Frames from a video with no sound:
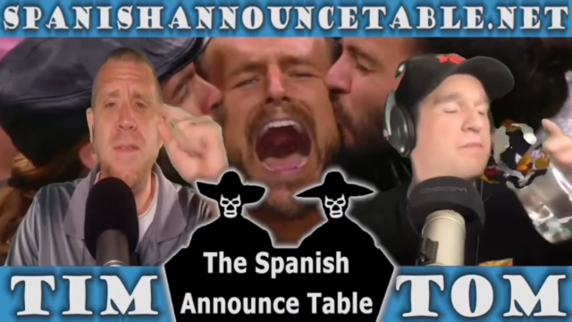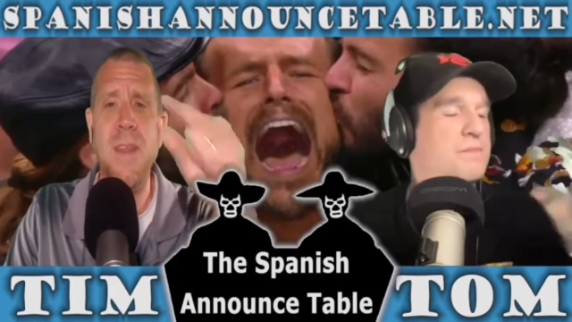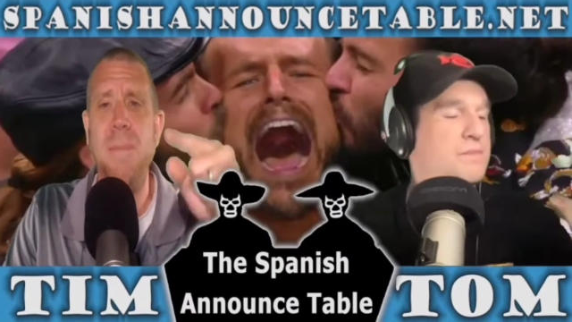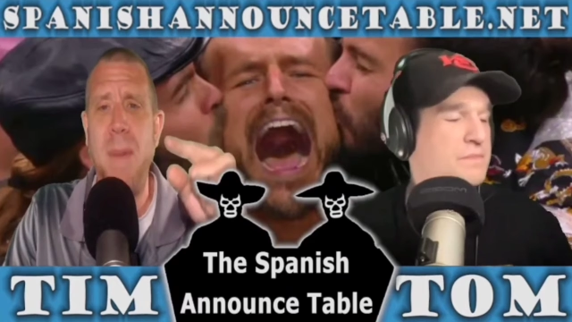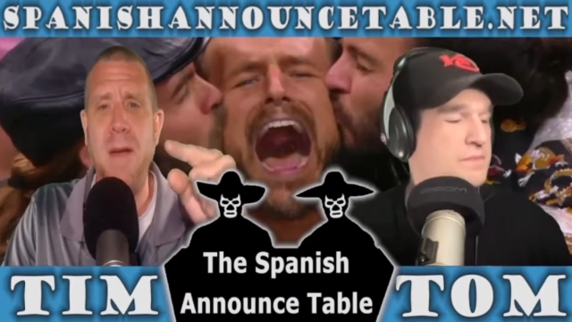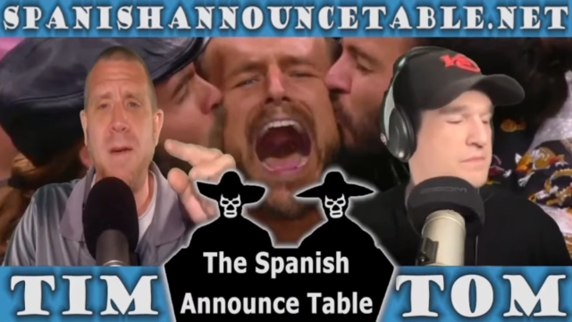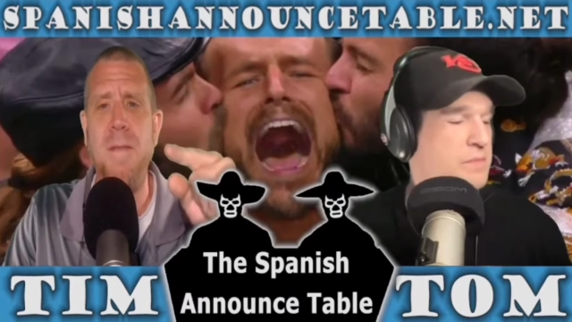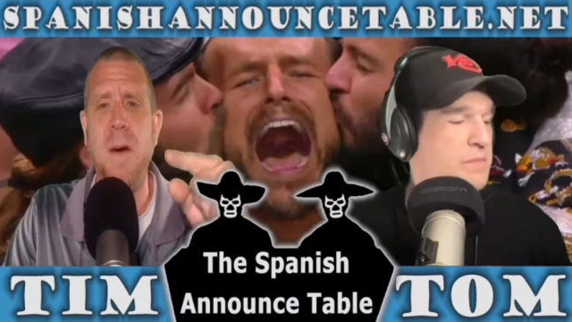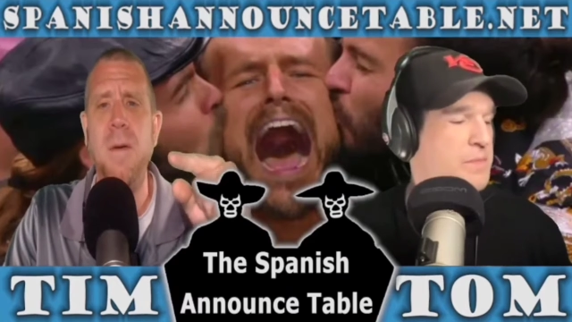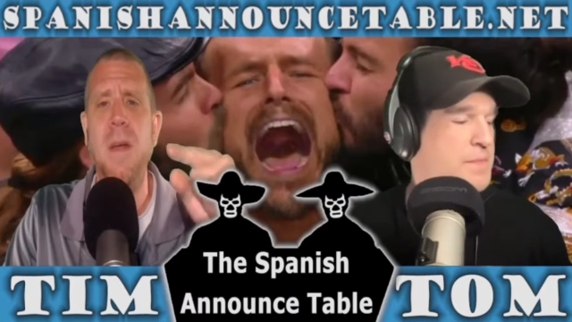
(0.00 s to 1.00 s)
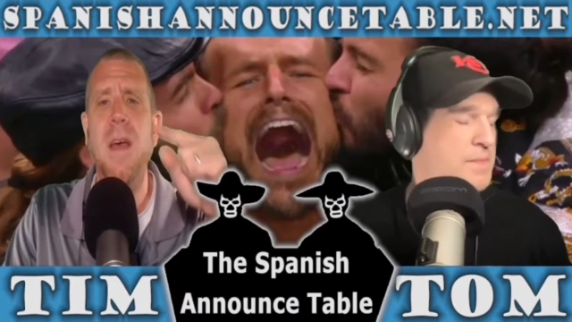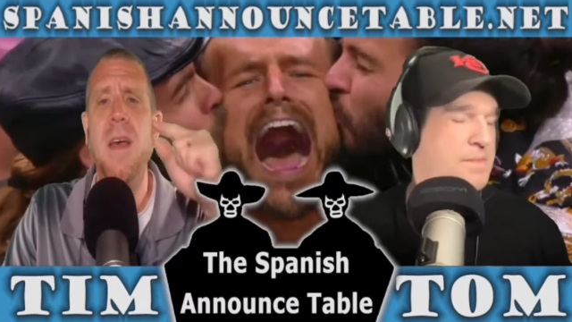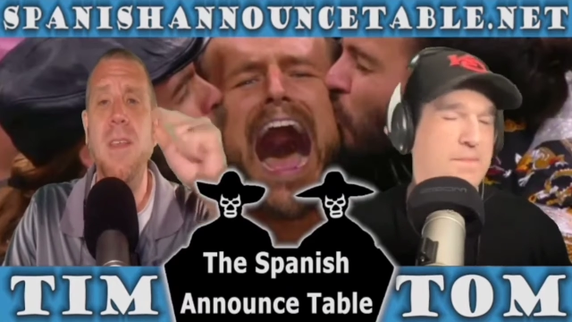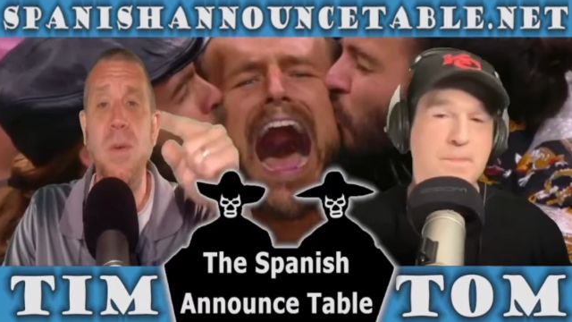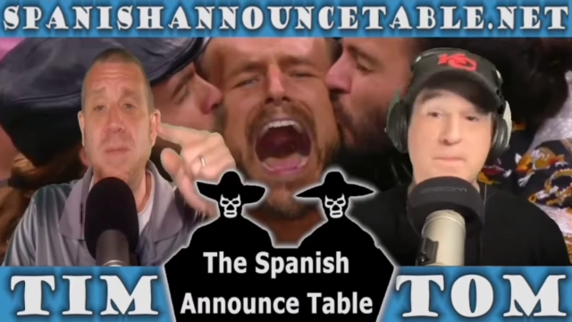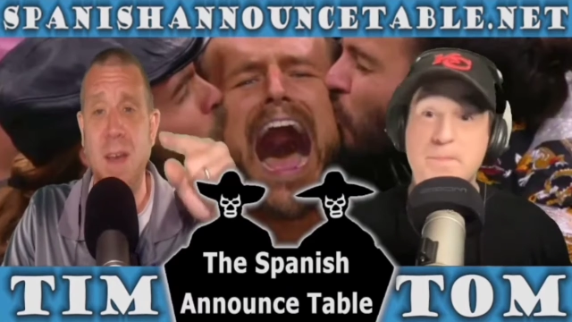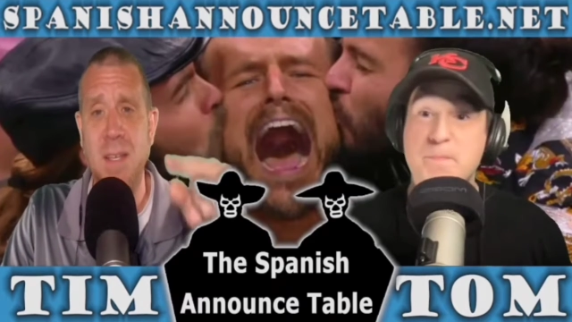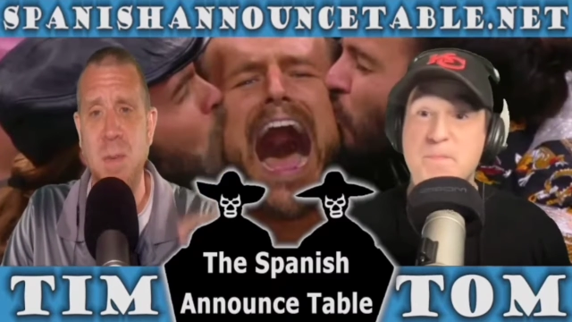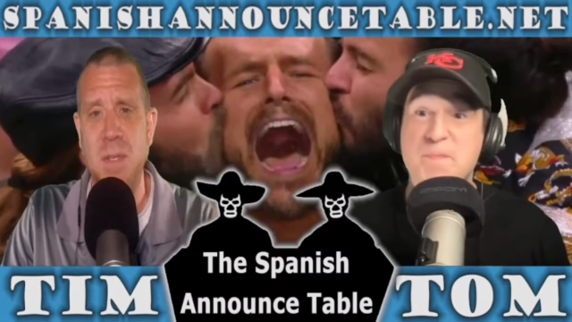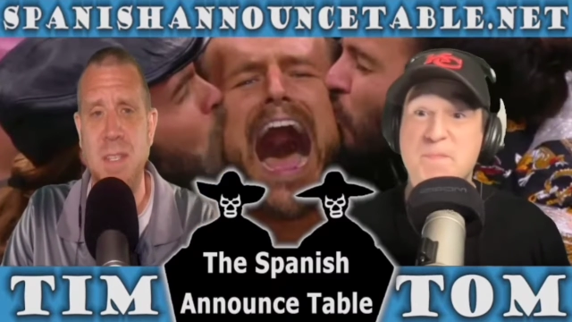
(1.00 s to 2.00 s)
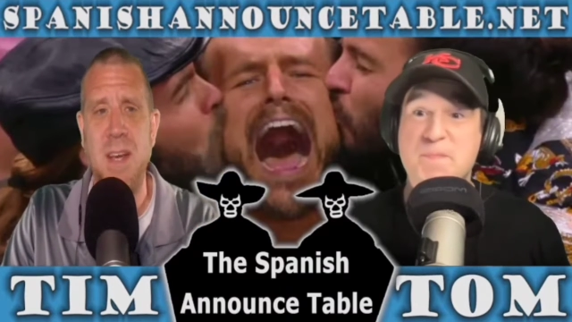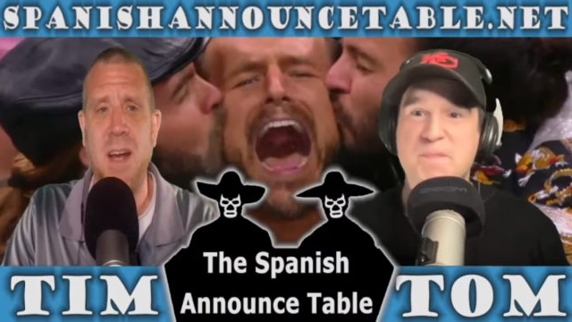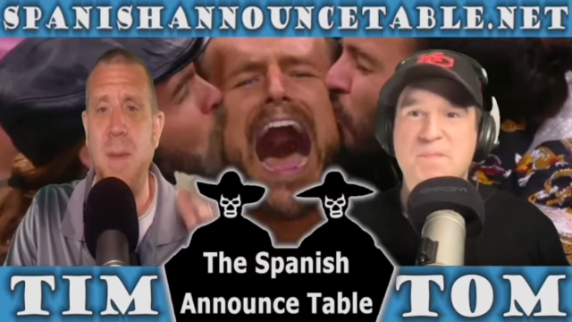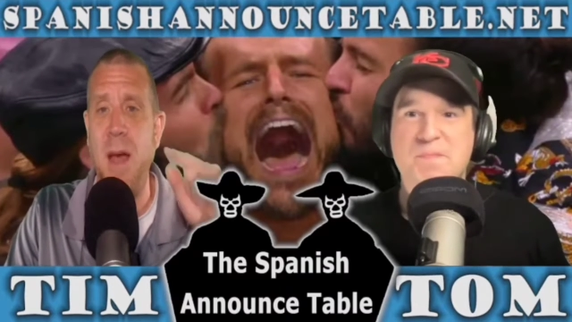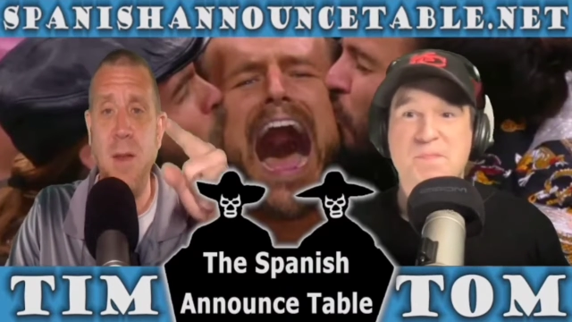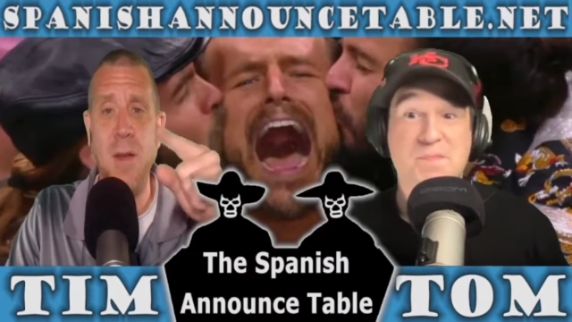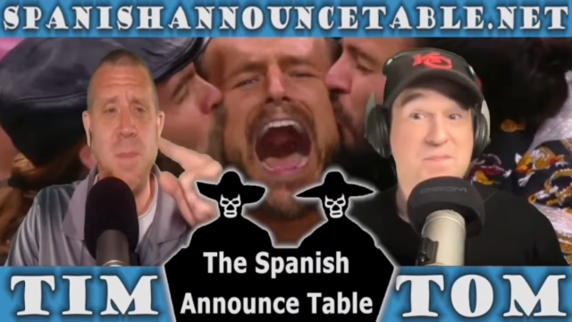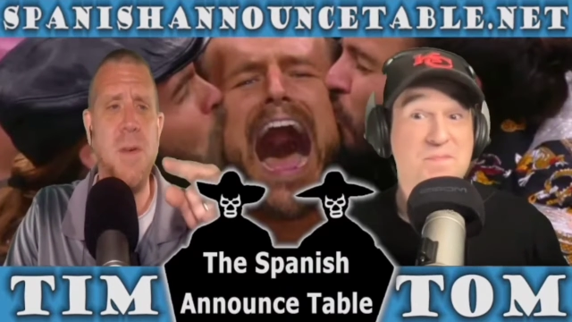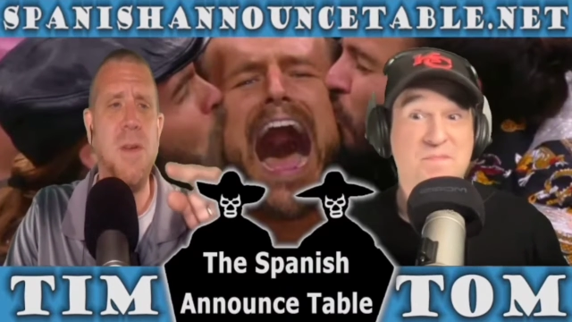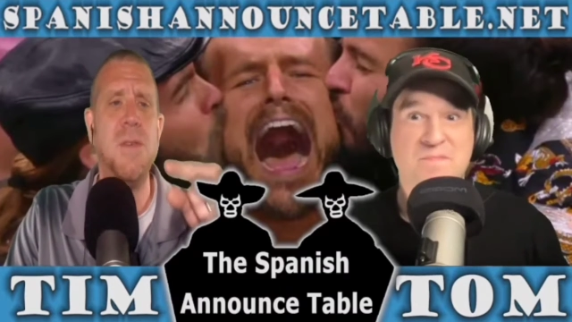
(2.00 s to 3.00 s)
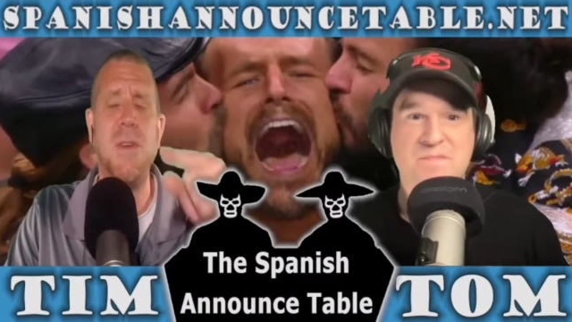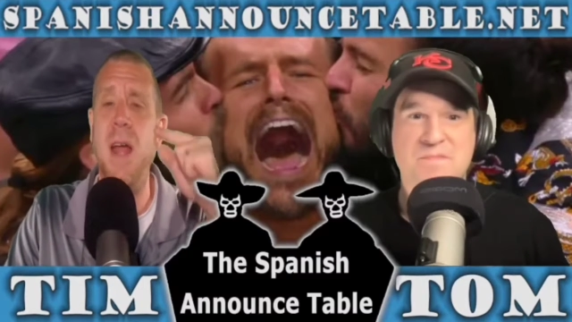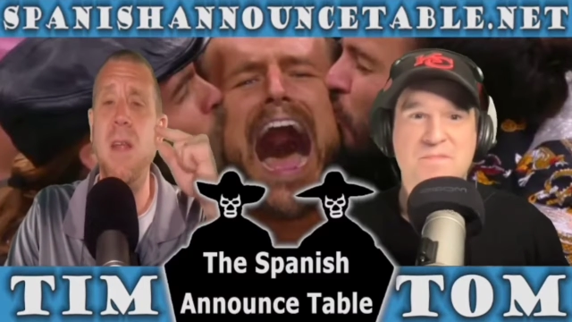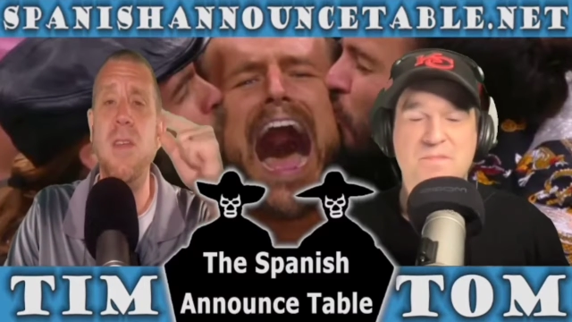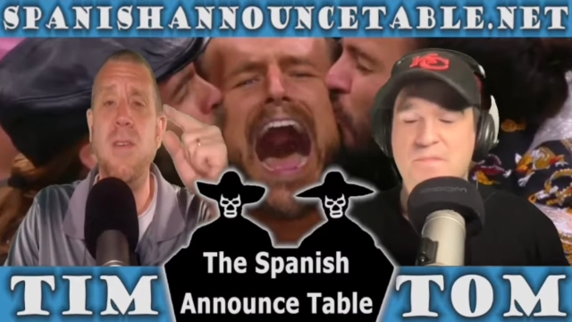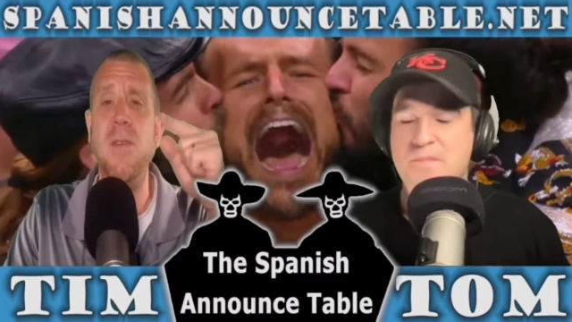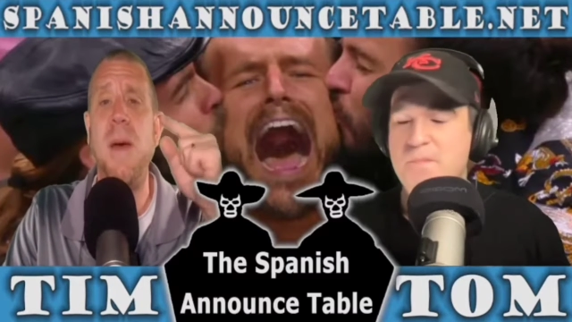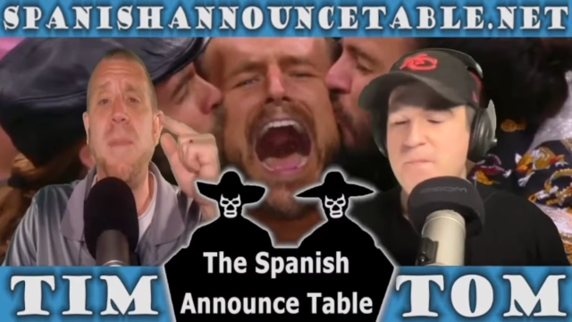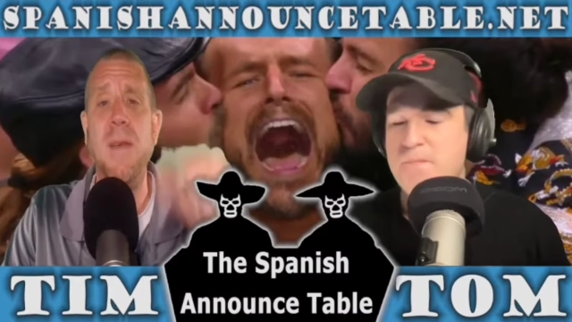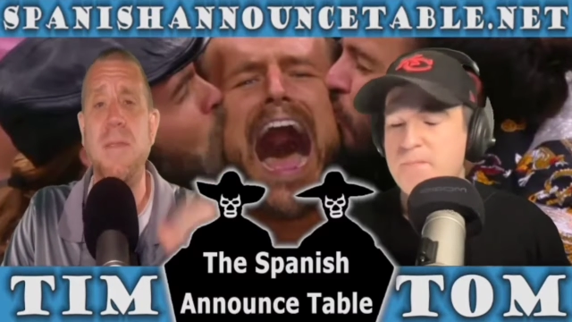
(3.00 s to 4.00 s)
Speaker 1: give you the microphone. You tell us what to talk about. You're the producer, and you do that by